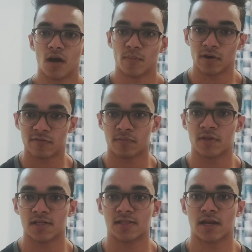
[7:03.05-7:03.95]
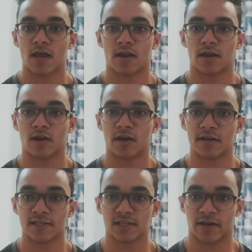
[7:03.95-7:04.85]
Apart from this, there are regular
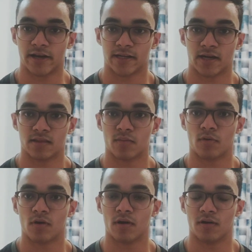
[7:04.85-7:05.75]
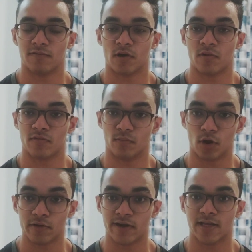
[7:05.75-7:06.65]
tests conducted in the form of
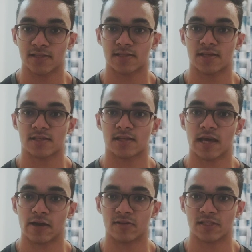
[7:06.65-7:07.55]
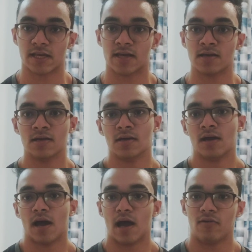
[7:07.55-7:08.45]
bodyweight exercises like I was saying.
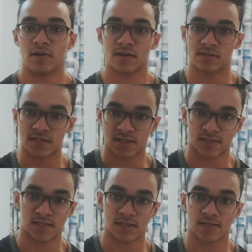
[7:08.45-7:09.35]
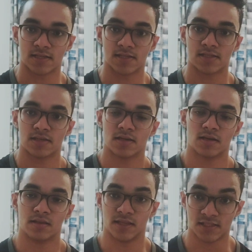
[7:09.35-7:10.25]
I've linked these exercises,
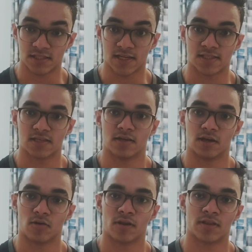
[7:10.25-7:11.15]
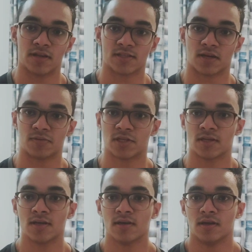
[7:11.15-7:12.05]
these tests down in the
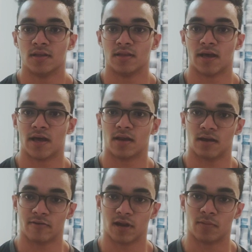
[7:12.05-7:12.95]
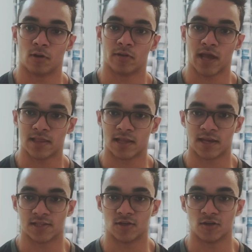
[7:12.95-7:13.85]
description. They are available on the Athlean
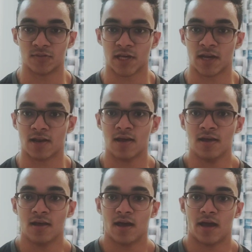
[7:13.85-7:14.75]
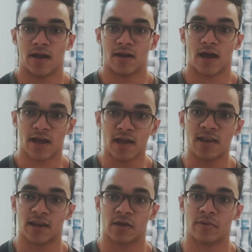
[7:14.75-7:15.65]
X YouTube channel, and I
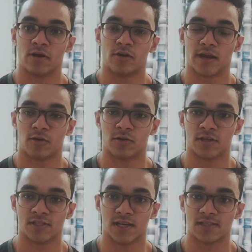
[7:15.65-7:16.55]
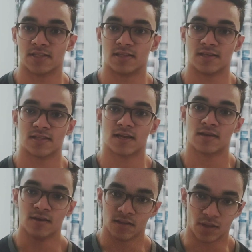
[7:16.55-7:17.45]
highly recommend you try out these tests. These are
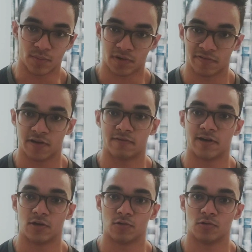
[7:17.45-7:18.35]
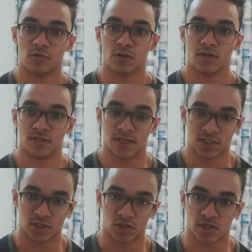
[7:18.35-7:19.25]
the perfect way to
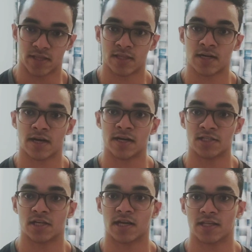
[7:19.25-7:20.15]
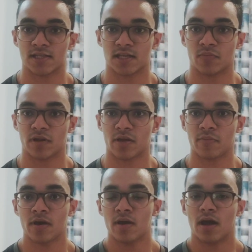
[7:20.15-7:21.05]
test your strength and conditioning at the same time,
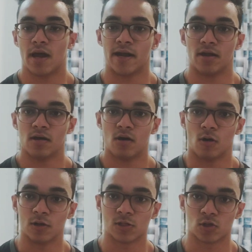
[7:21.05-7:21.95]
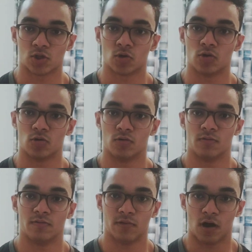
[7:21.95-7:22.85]
and also show you
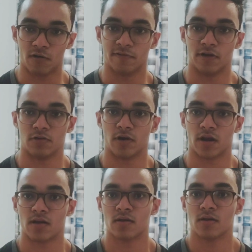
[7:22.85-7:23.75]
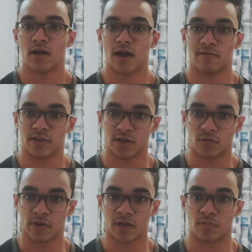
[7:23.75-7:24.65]
how fit you are and whether
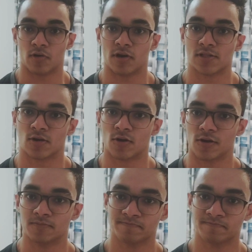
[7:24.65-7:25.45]
you're making progress or not.